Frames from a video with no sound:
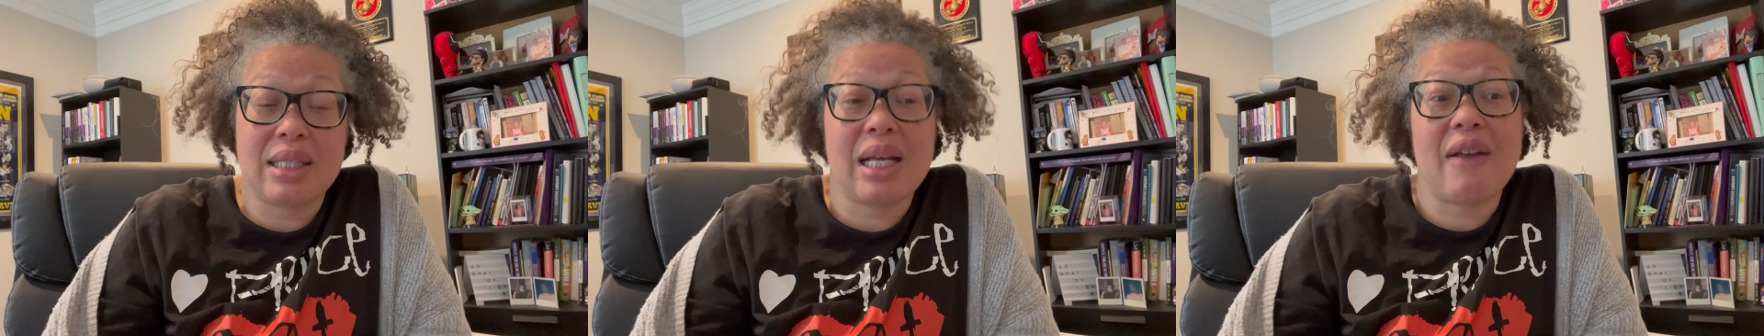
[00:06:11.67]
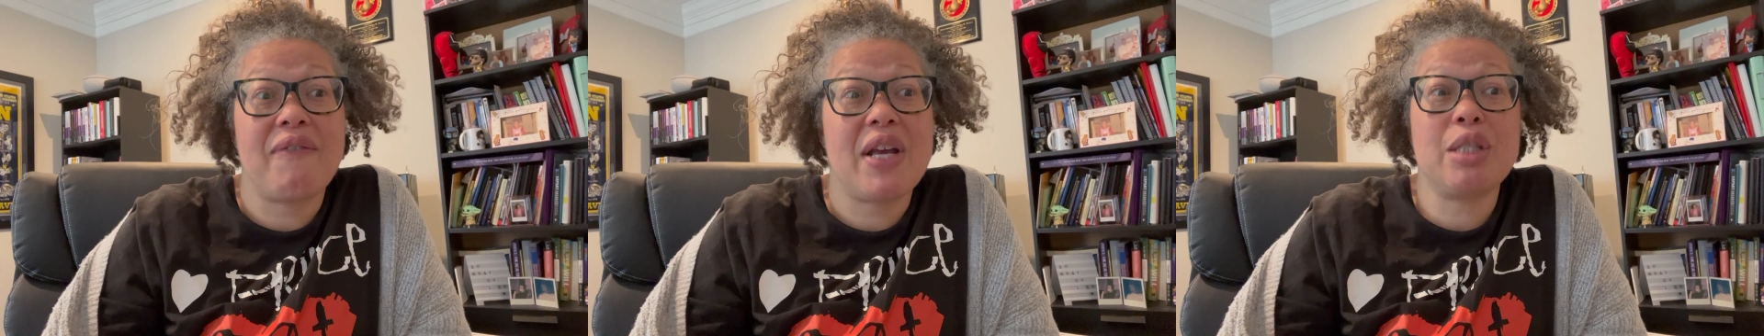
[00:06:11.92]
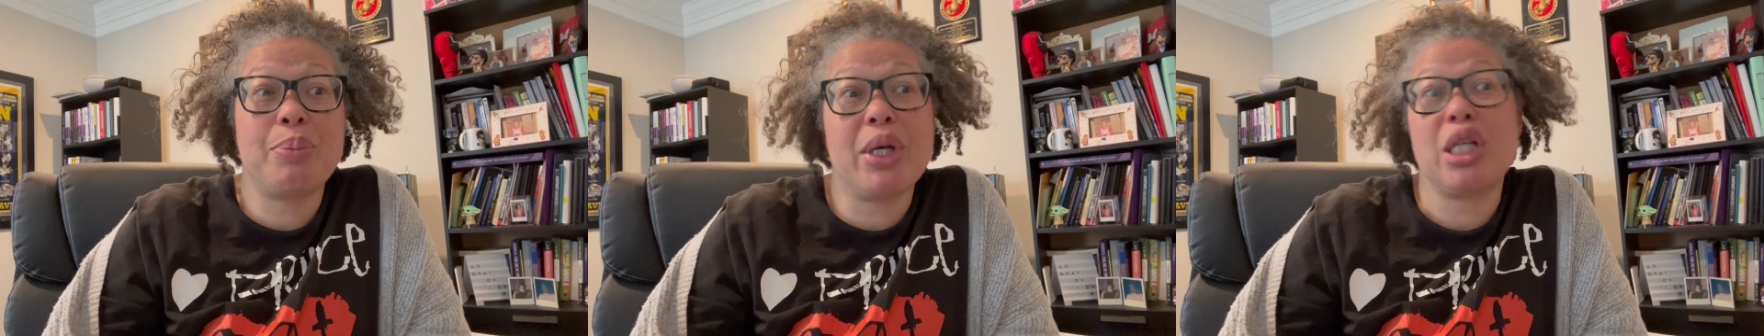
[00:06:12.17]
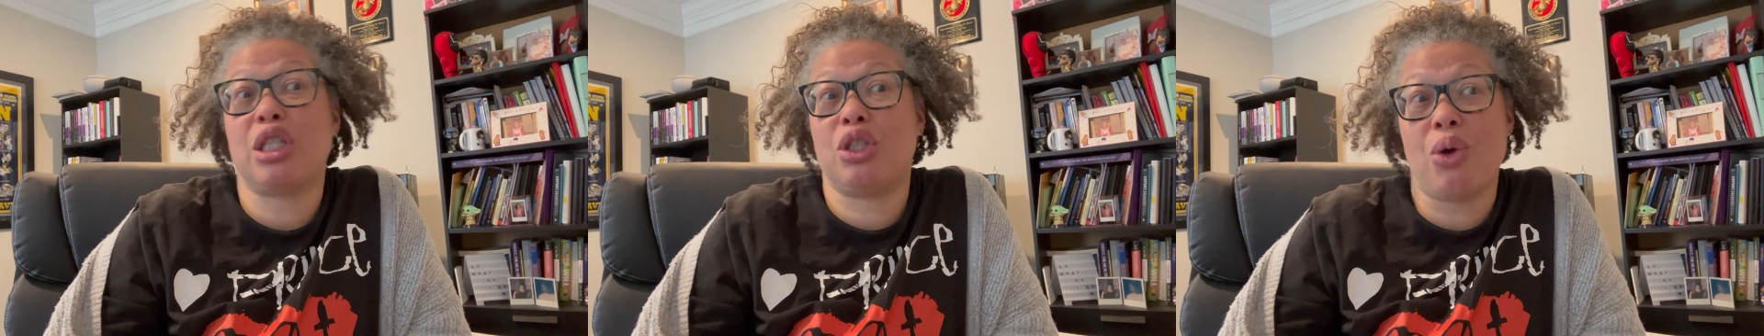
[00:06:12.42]
Like Facebook
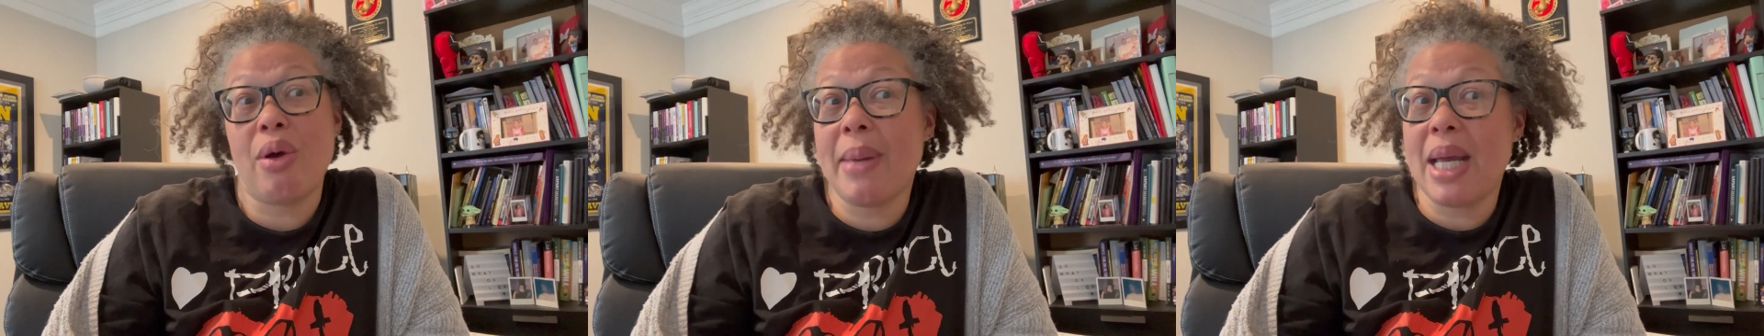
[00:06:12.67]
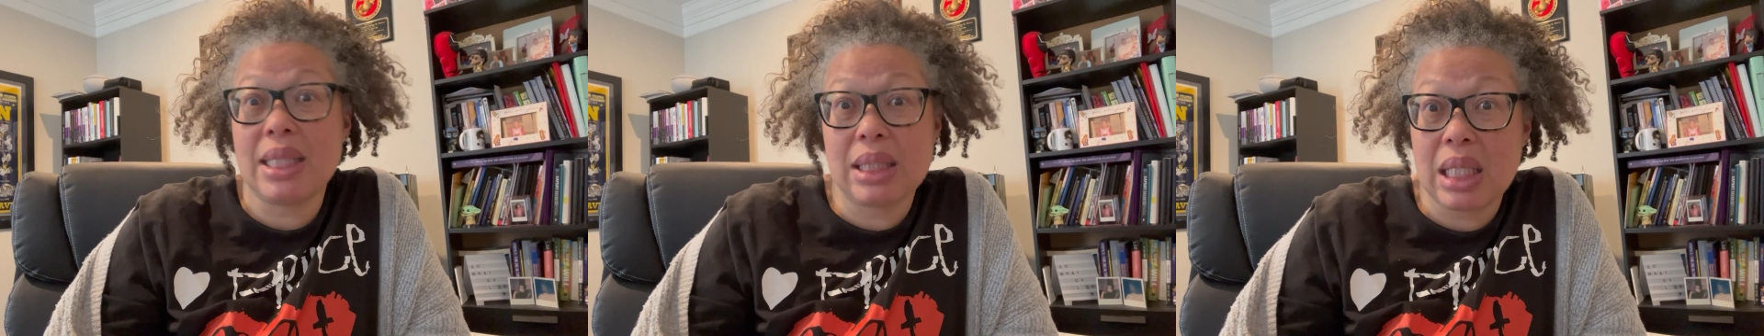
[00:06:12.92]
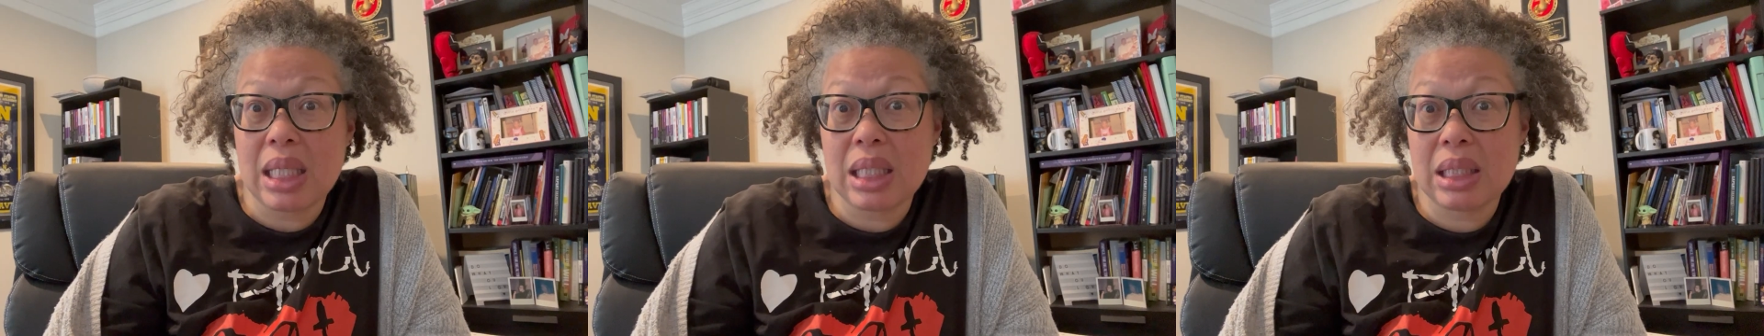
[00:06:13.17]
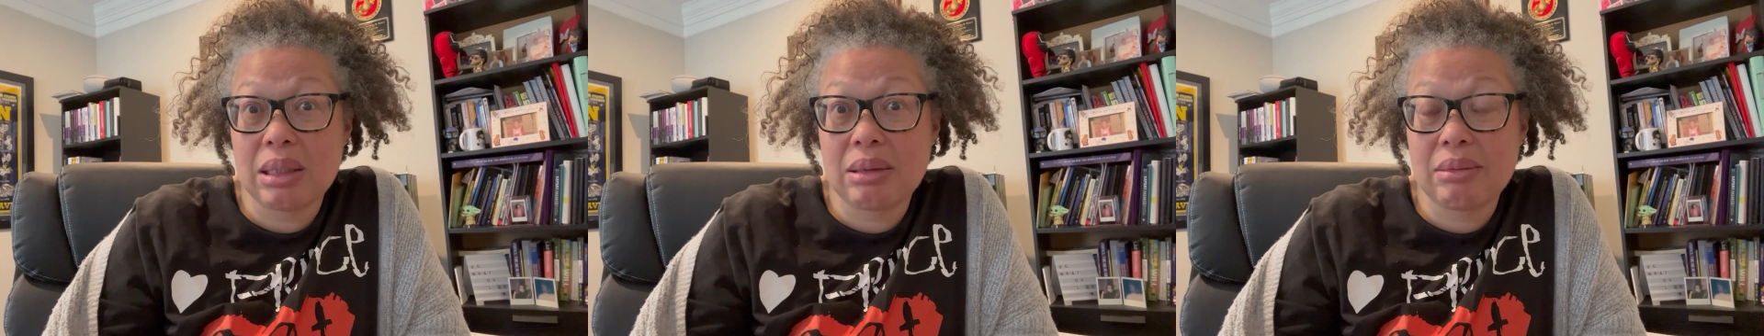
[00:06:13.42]
is so
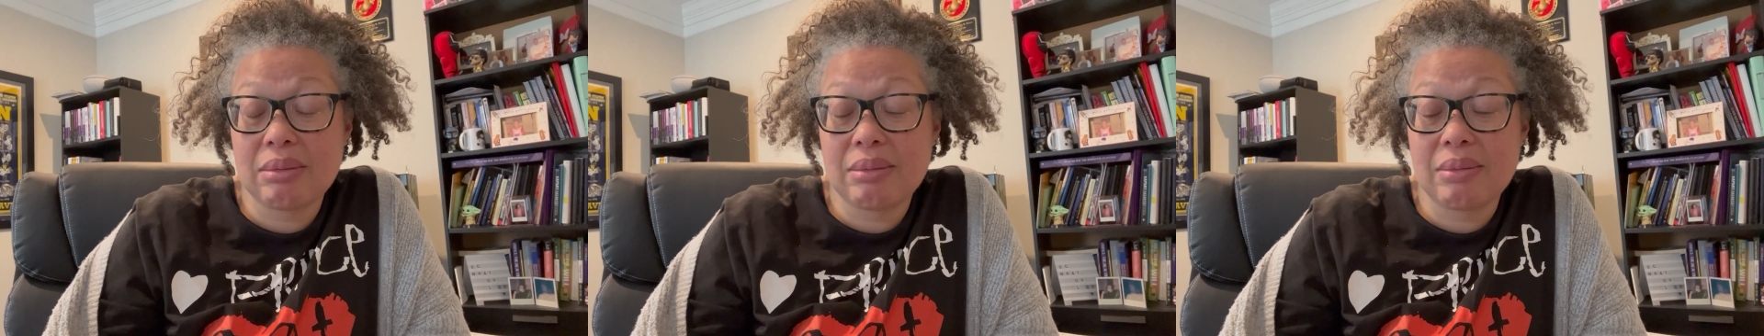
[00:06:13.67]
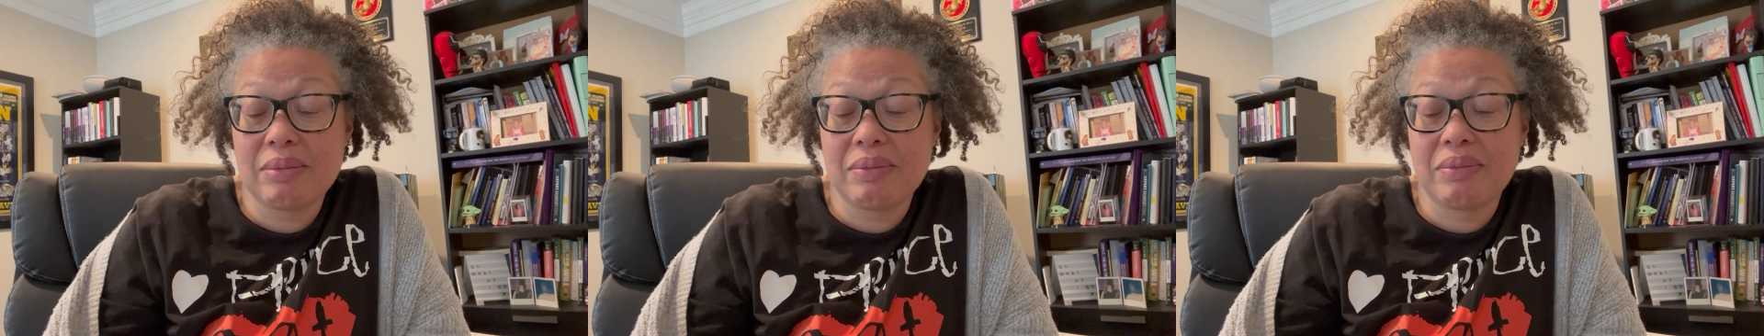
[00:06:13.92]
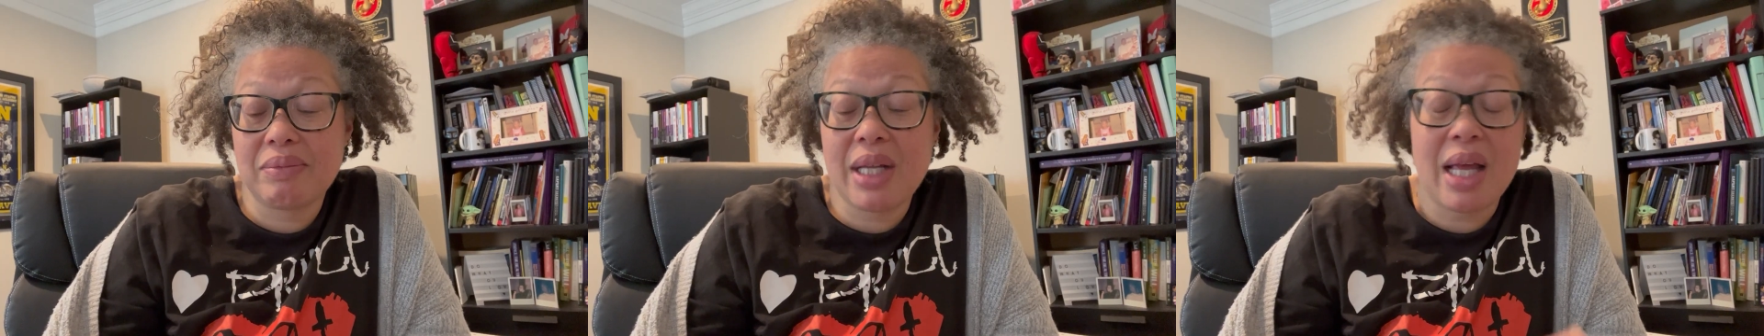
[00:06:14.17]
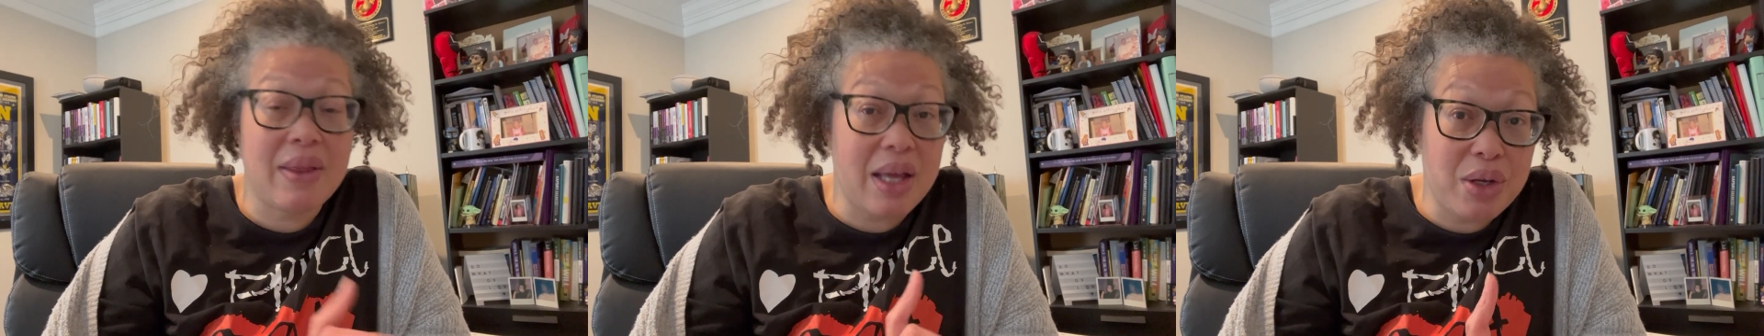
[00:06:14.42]
amazing,
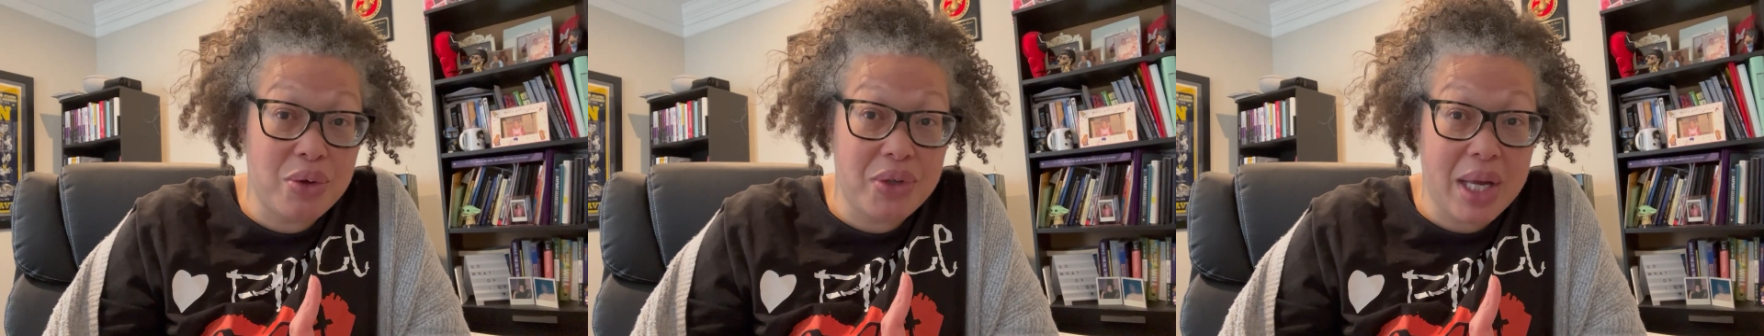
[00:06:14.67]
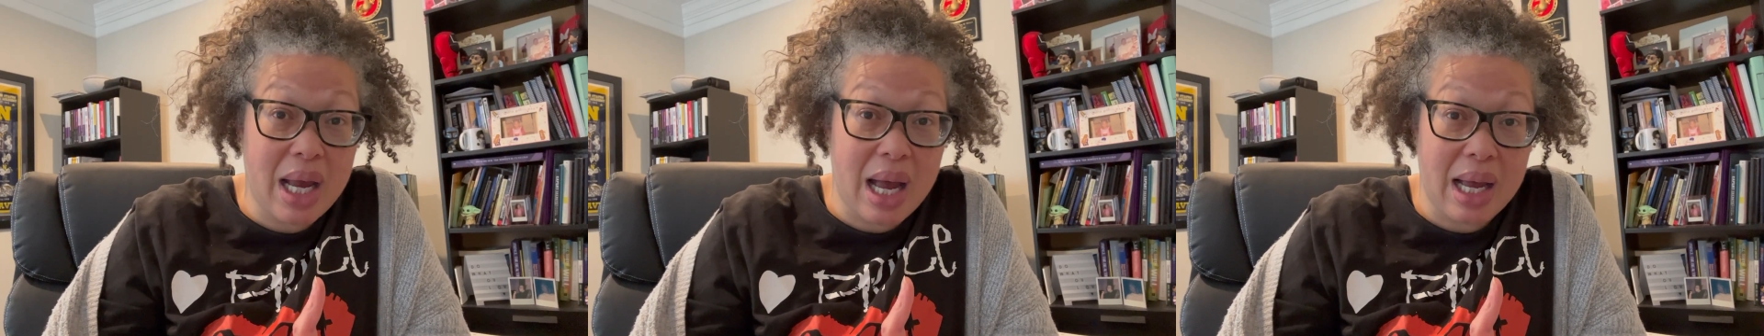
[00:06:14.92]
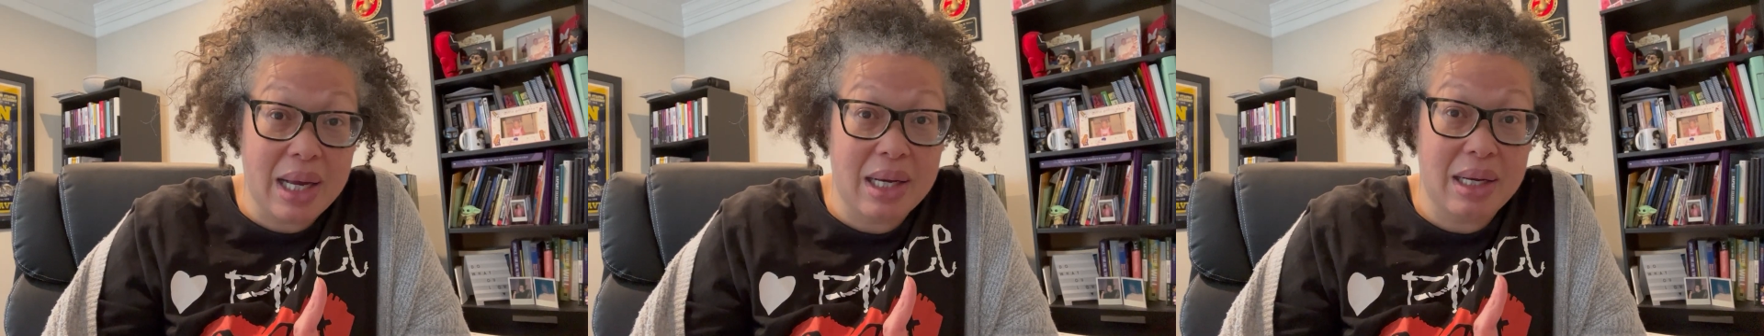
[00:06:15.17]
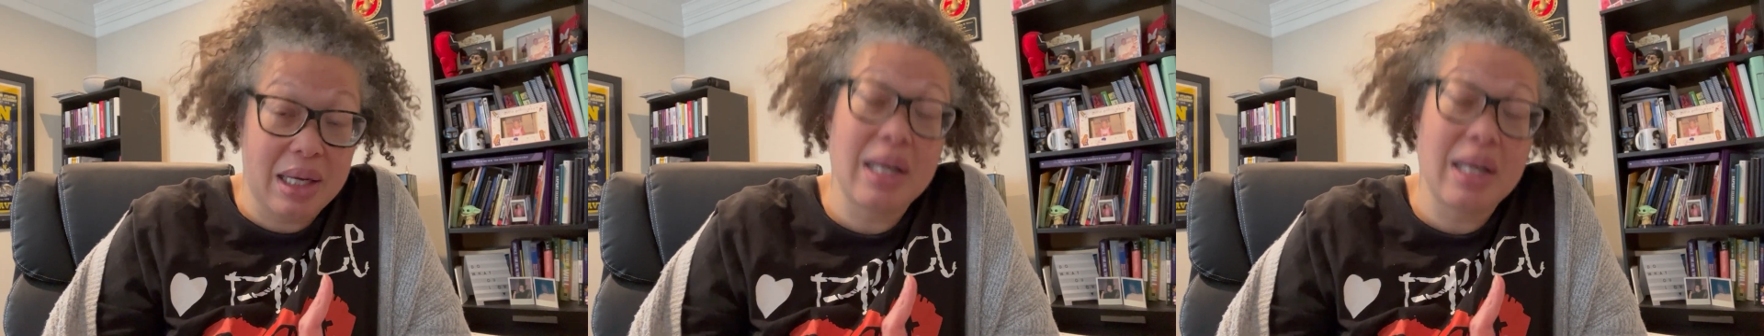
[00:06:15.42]
and they use AI